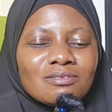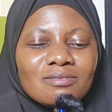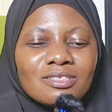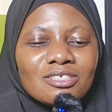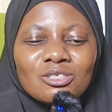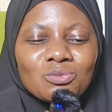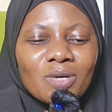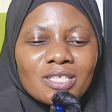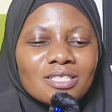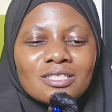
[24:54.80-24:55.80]
just
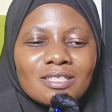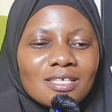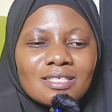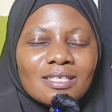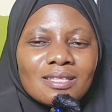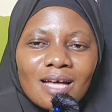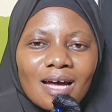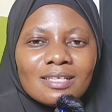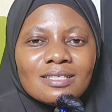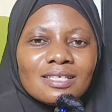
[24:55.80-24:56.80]
wanted this and
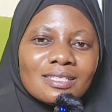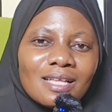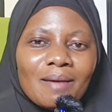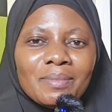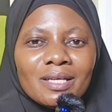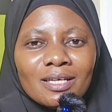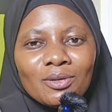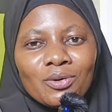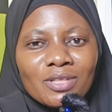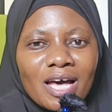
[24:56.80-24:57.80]
that, the clubbing and
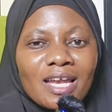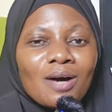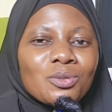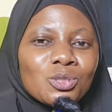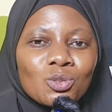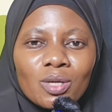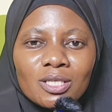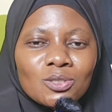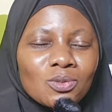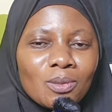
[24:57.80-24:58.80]
all that. I was so
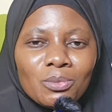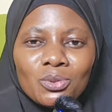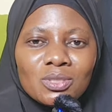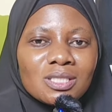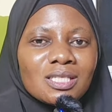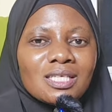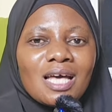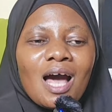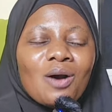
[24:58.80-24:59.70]
into the music. I